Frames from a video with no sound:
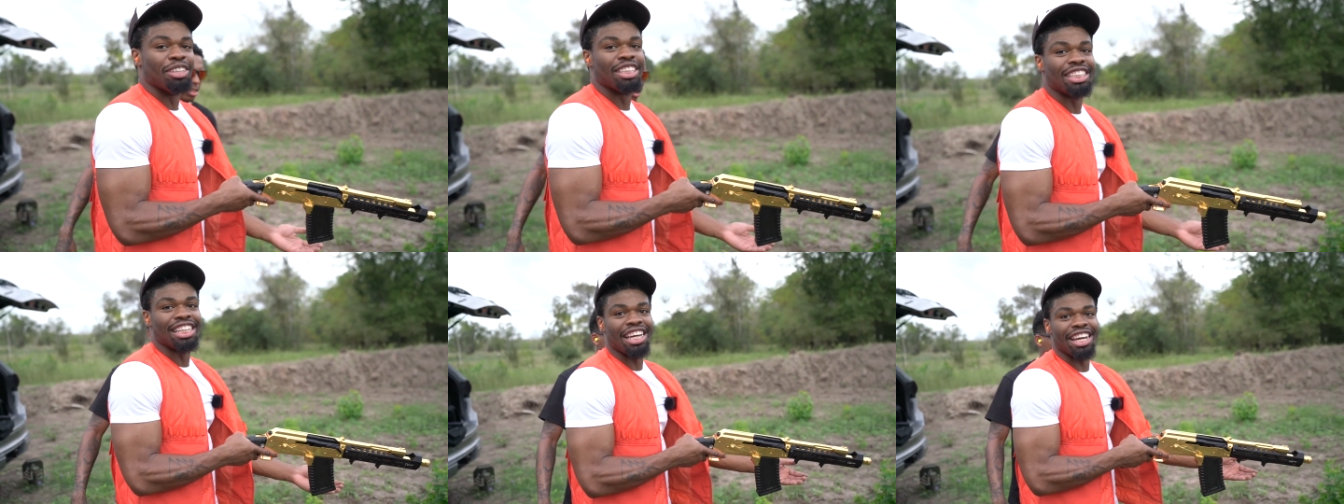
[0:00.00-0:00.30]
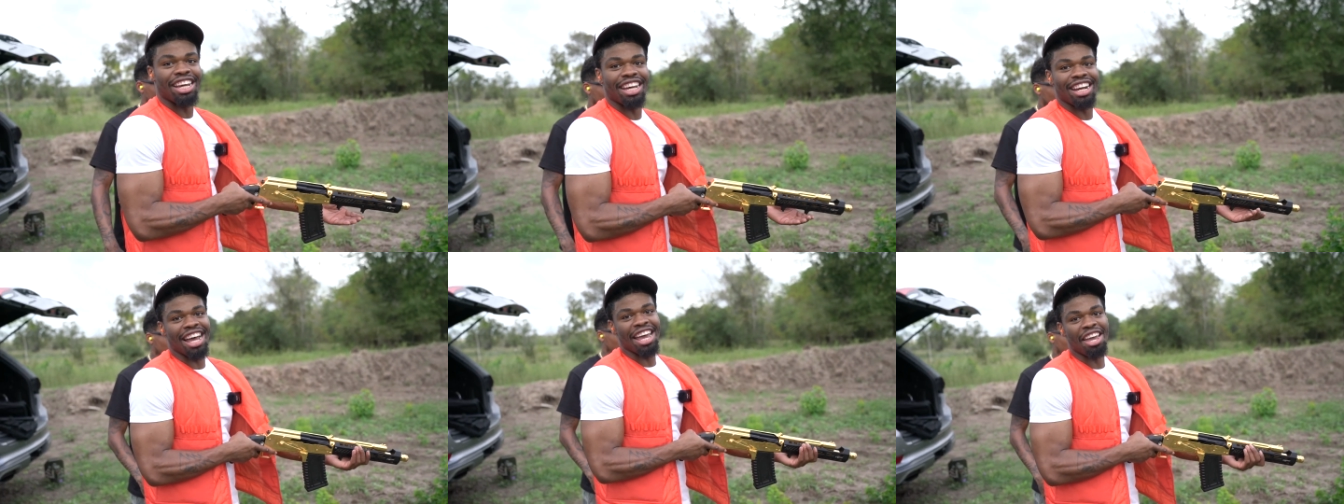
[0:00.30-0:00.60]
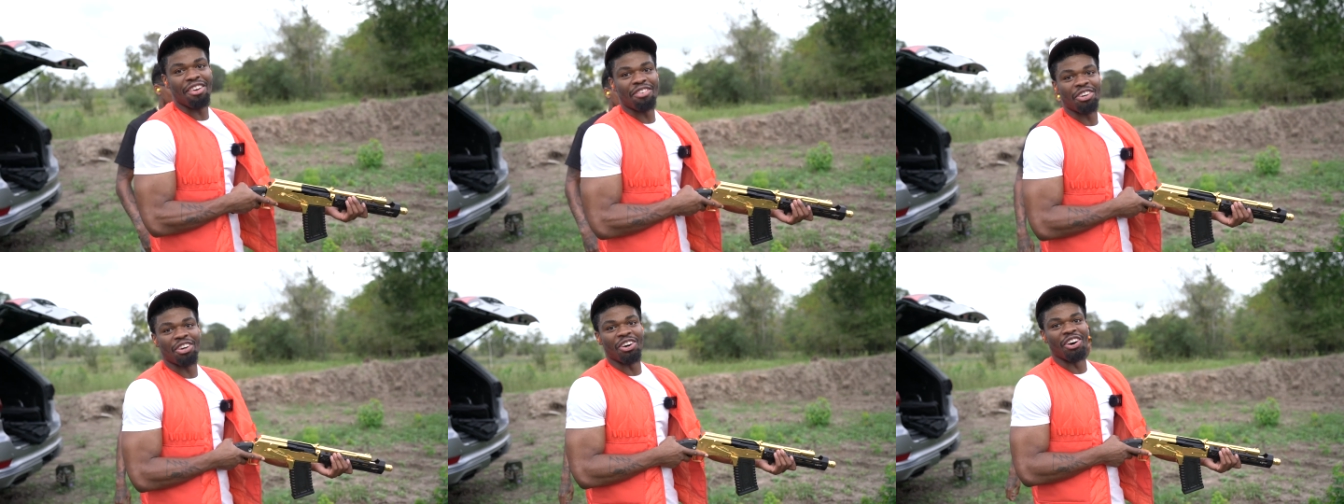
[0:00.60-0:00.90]
me scared. I
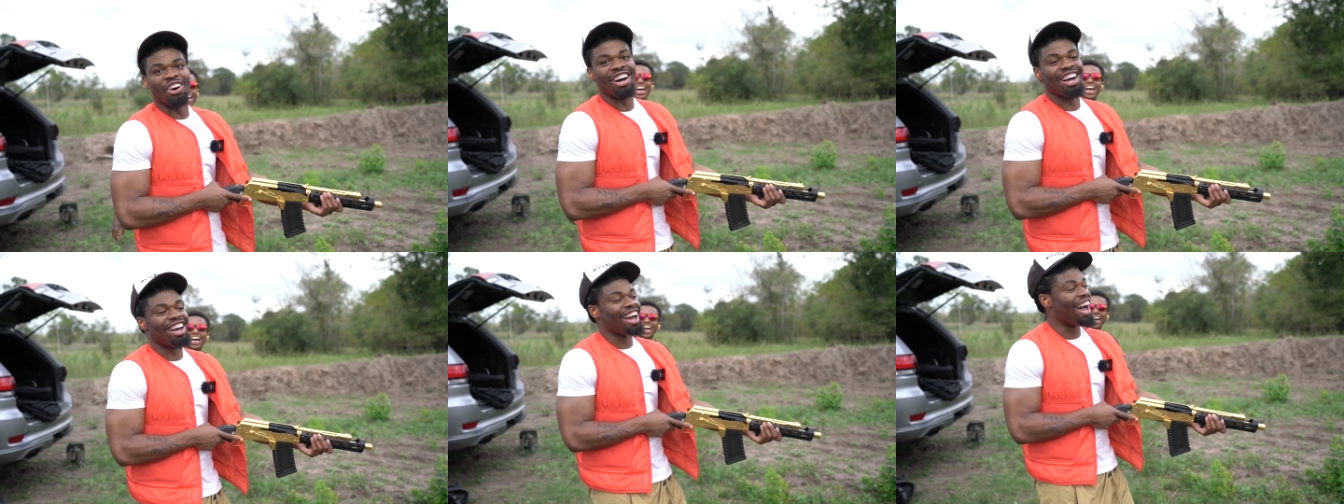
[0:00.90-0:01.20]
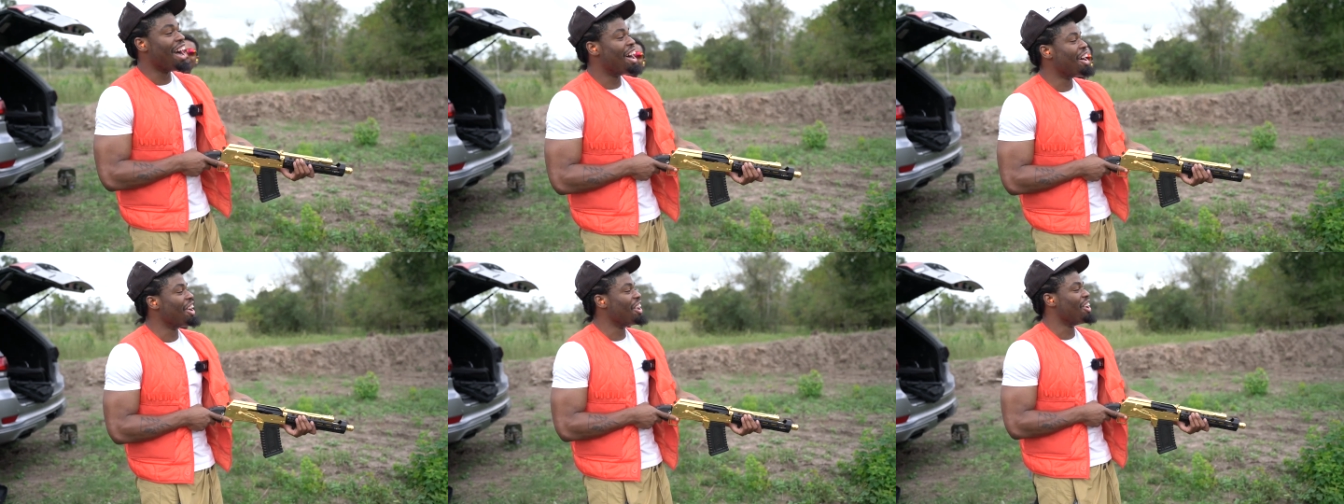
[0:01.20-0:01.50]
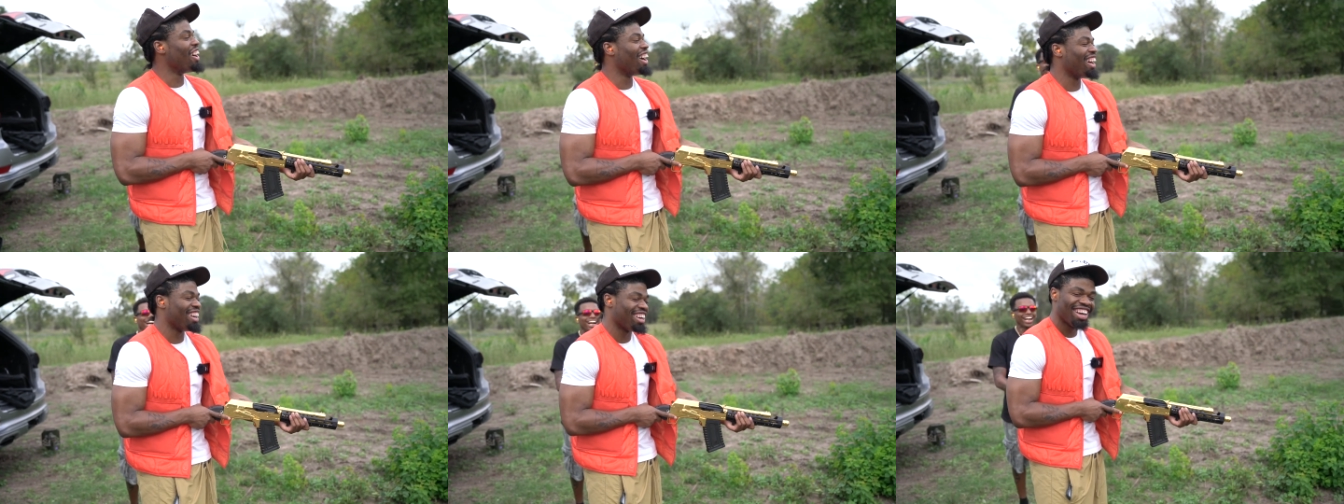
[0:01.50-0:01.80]
ain't even going.
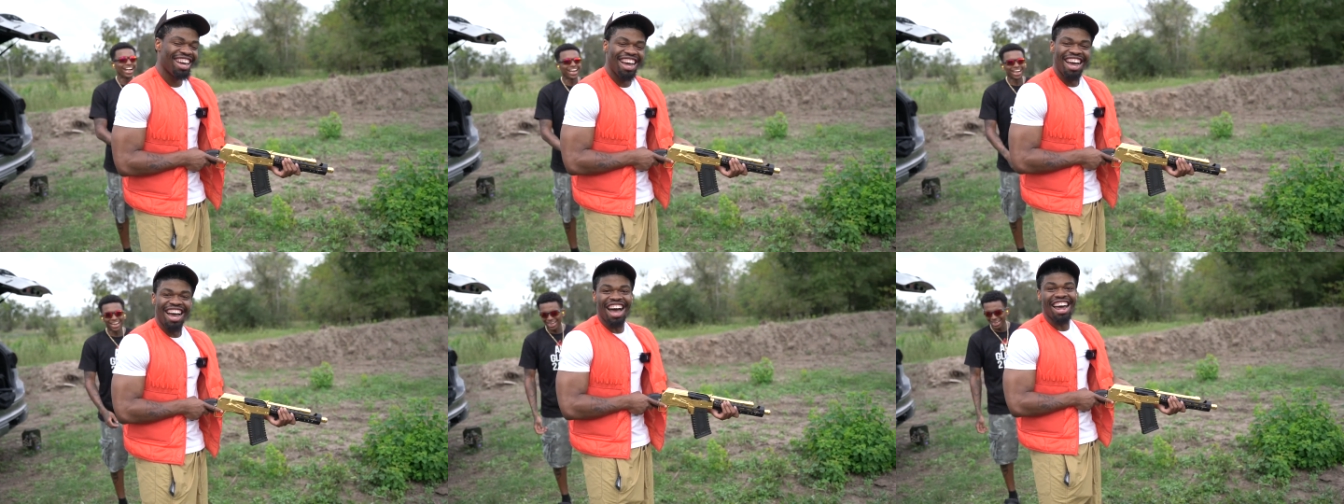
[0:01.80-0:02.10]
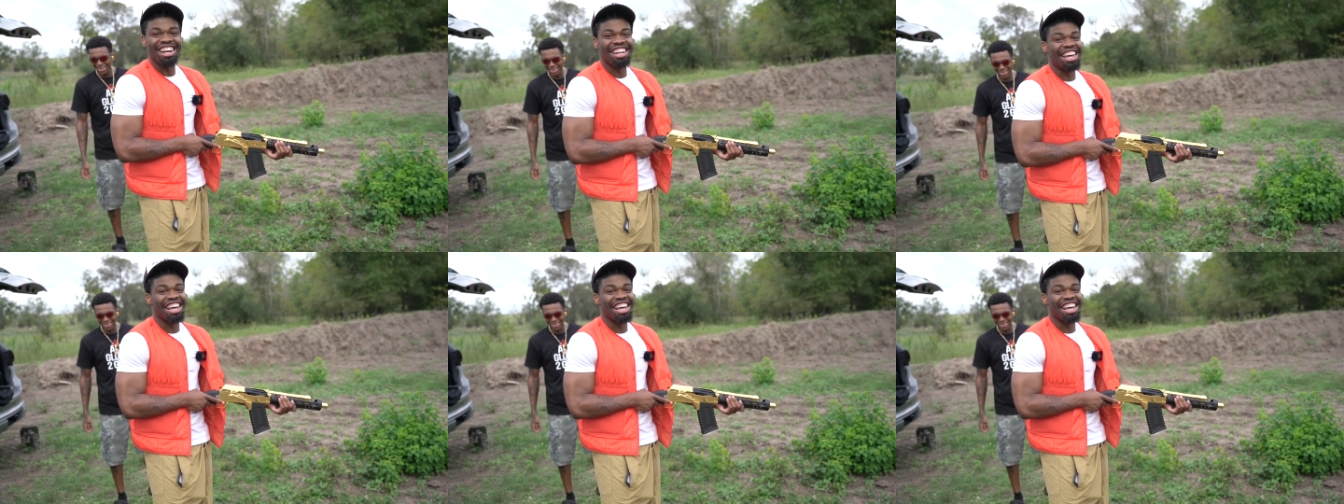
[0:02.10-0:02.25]
I